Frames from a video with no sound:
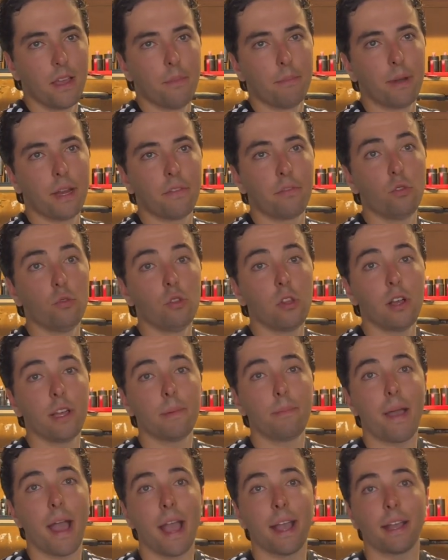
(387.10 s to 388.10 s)
But if you
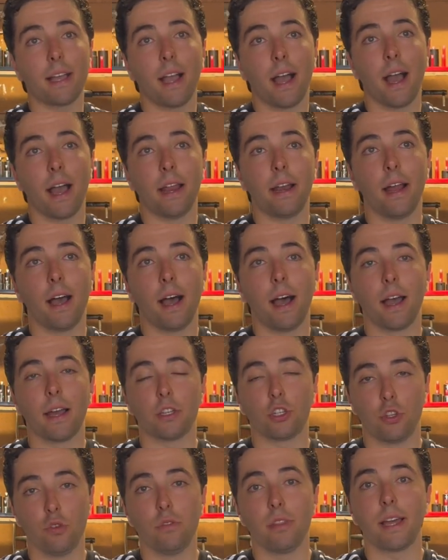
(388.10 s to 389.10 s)
look back at
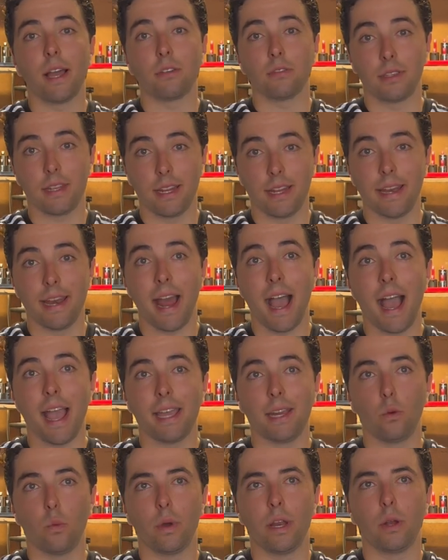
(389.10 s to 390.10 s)

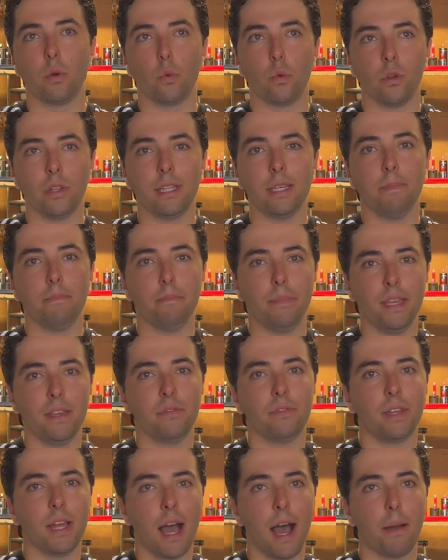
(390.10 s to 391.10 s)
2009, when it really
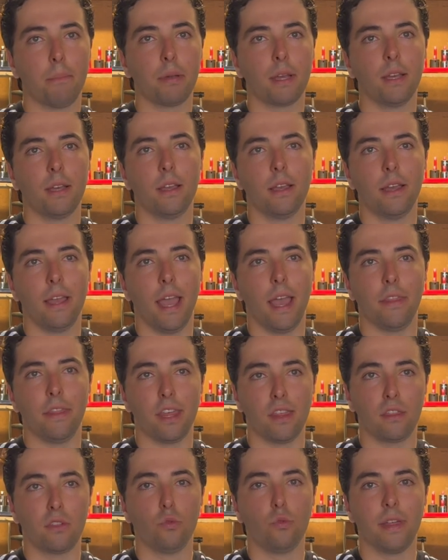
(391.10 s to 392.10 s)
beefed up, and
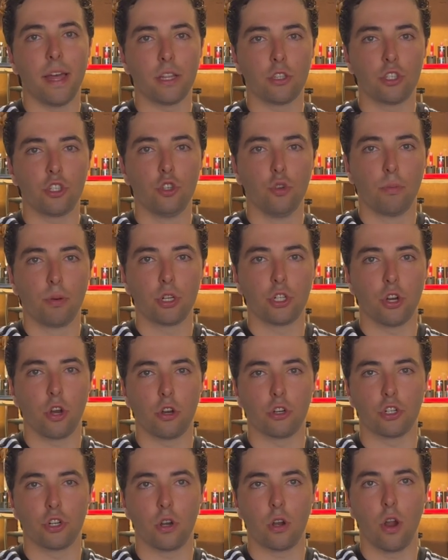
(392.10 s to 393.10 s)
they threw that
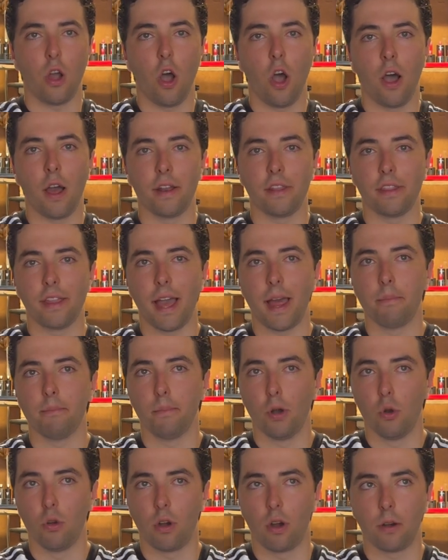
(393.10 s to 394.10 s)
supercharger on that
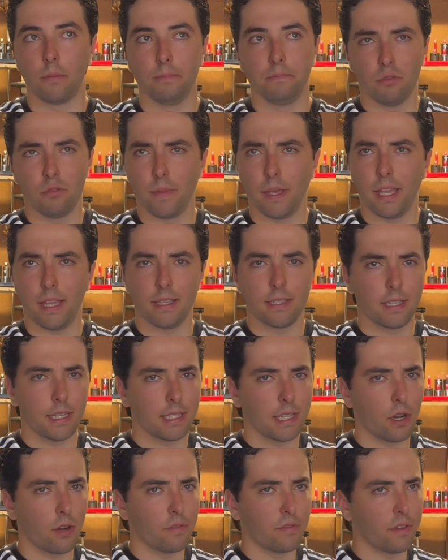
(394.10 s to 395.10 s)
motor, it was making
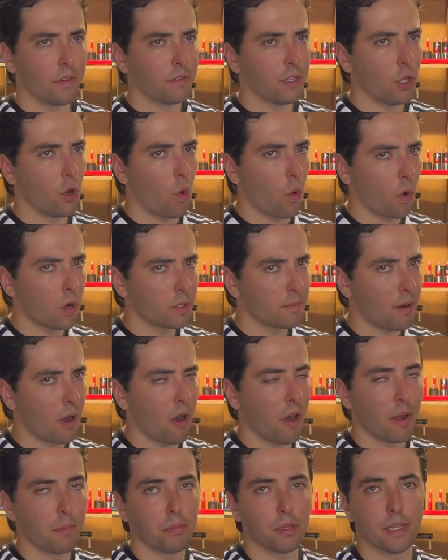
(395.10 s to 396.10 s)
650
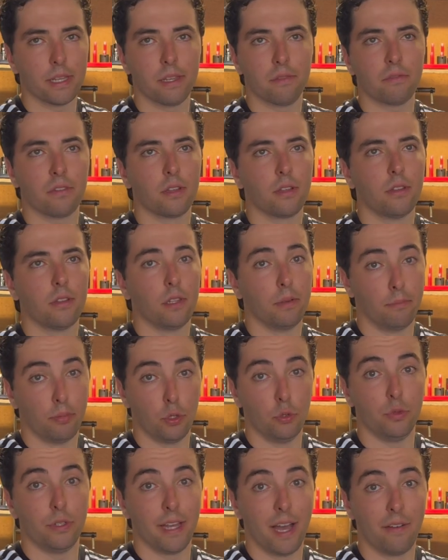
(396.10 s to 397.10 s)
horsepower, I believe, the
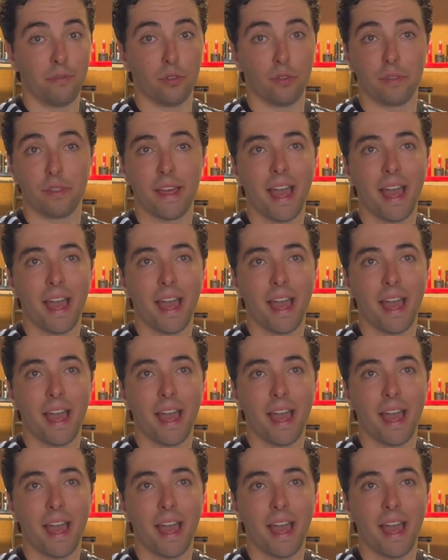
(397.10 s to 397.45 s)
Blue Devil.